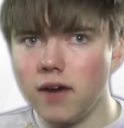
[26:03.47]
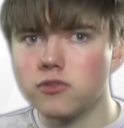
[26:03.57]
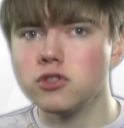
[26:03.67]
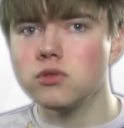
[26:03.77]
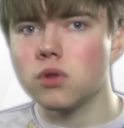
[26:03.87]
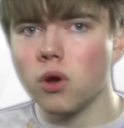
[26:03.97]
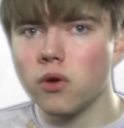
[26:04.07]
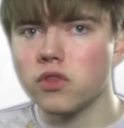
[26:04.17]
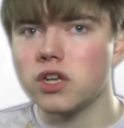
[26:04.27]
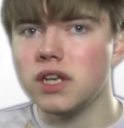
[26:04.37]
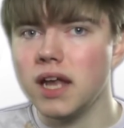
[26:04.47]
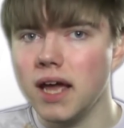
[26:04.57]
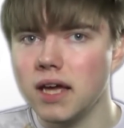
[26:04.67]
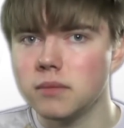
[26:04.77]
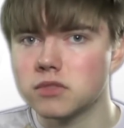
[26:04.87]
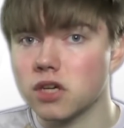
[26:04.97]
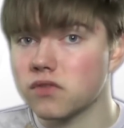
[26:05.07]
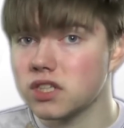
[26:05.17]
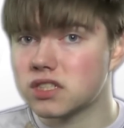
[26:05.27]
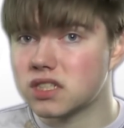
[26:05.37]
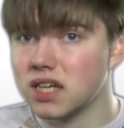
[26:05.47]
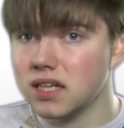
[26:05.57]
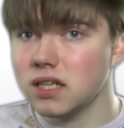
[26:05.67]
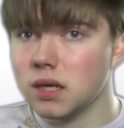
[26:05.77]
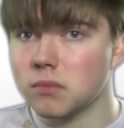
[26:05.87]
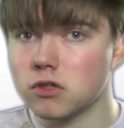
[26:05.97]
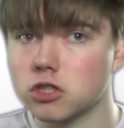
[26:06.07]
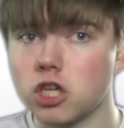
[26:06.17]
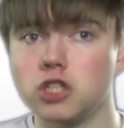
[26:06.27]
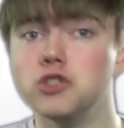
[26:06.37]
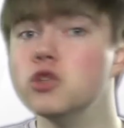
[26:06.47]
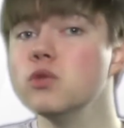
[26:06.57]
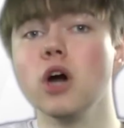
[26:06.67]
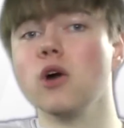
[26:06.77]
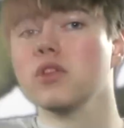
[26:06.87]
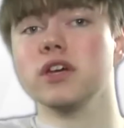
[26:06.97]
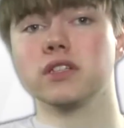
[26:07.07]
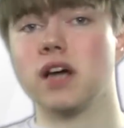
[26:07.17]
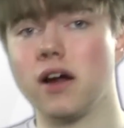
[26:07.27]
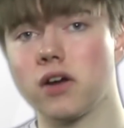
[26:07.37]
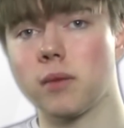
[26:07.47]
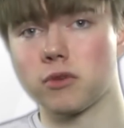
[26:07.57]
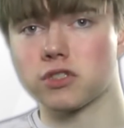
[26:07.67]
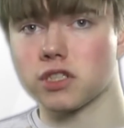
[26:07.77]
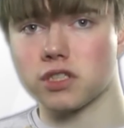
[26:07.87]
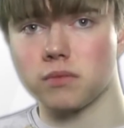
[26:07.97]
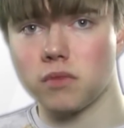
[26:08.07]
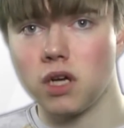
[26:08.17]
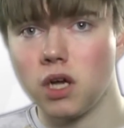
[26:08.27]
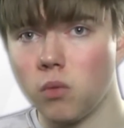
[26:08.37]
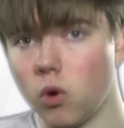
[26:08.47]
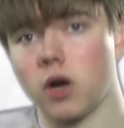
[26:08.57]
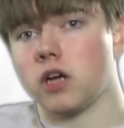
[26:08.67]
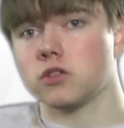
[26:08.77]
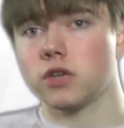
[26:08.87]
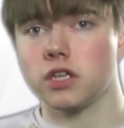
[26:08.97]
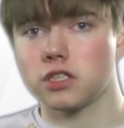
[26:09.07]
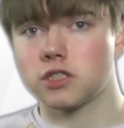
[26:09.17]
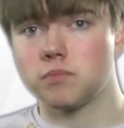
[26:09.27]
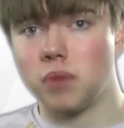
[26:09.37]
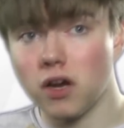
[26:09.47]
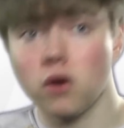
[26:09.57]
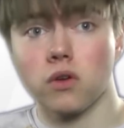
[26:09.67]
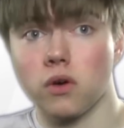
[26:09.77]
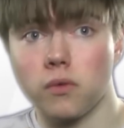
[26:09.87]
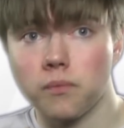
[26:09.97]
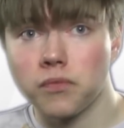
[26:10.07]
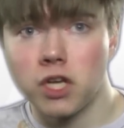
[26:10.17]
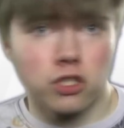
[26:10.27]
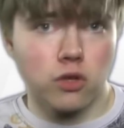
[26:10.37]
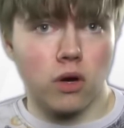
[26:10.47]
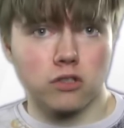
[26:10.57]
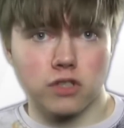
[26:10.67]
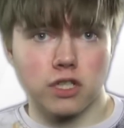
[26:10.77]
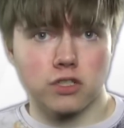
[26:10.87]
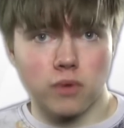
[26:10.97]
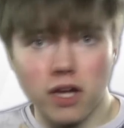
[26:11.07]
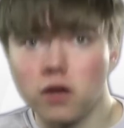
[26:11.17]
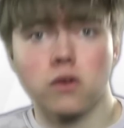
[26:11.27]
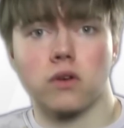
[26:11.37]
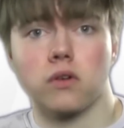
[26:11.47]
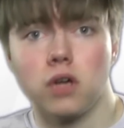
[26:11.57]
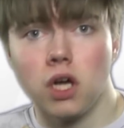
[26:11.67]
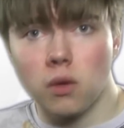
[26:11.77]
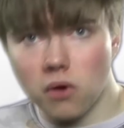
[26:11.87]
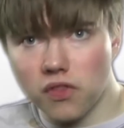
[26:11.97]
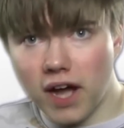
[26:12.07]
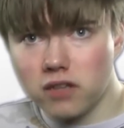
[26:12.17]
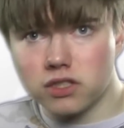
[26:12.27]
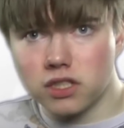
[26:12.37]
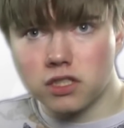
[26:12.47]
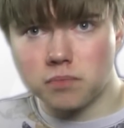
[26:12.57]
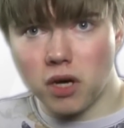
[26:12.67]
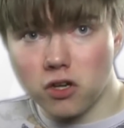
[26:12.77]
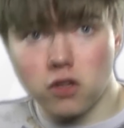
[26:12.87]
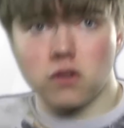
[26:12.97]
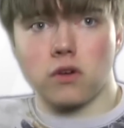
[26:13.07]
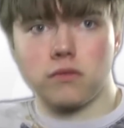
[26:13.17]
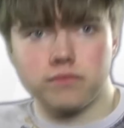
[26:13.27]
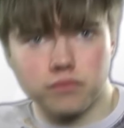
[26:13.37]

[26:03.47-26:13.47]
after you learn the names of these 10 numbers, you know the entire number system. 100 is panono, 200 is renono, 1000 is pananono.